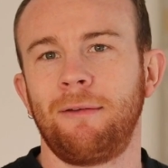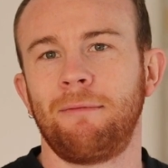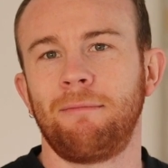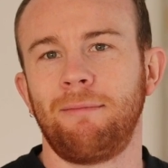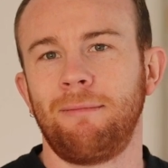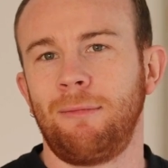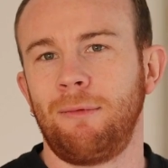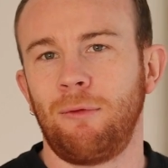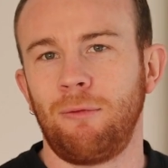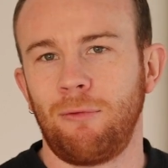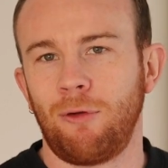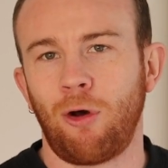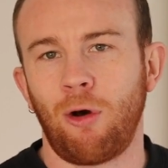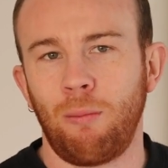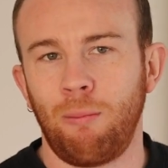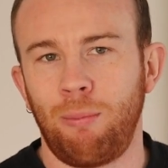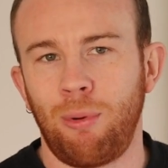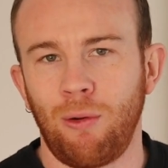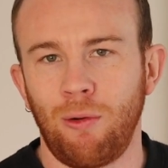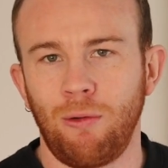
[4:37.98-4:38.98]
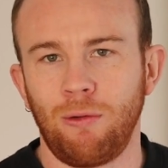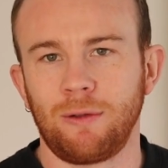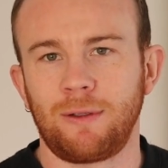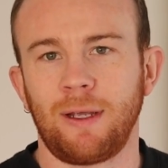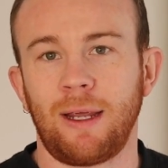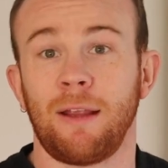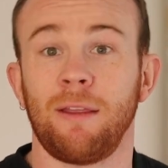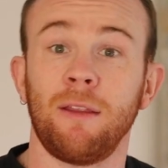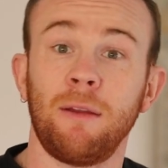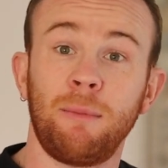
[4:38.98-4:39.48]
not bald.
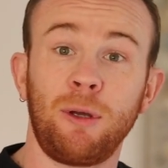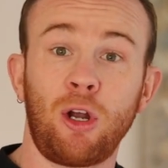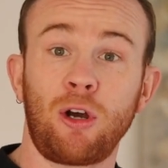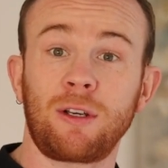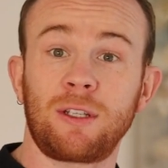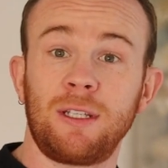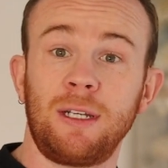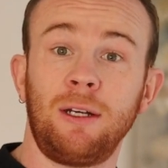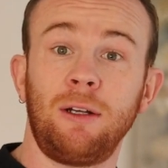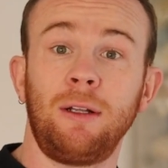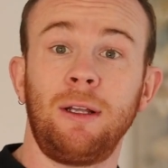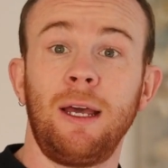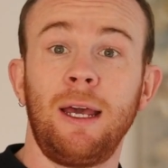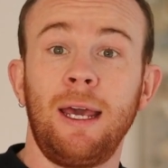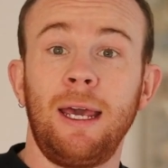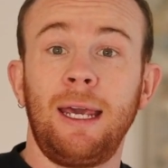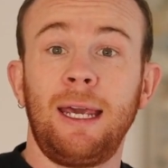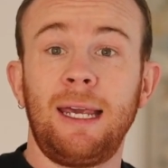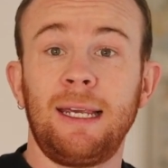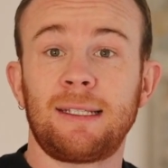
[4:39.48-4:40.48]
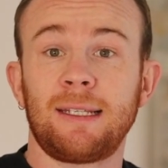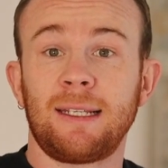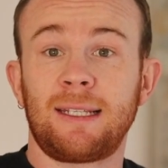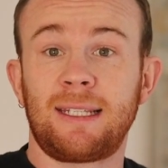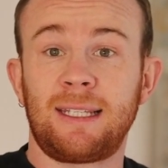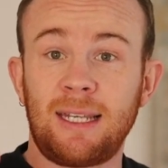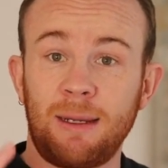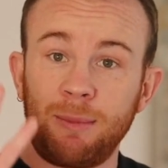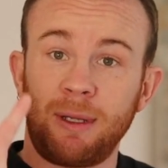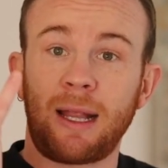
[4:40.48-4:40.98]
And the minoxidil is a
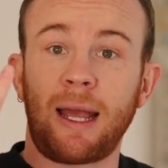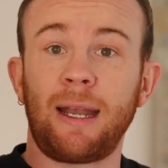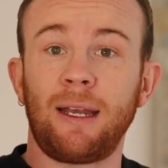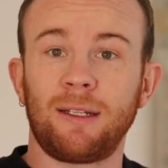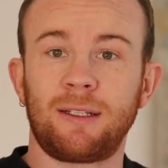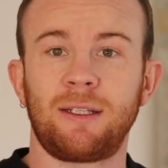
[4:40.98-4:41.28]
stimulator,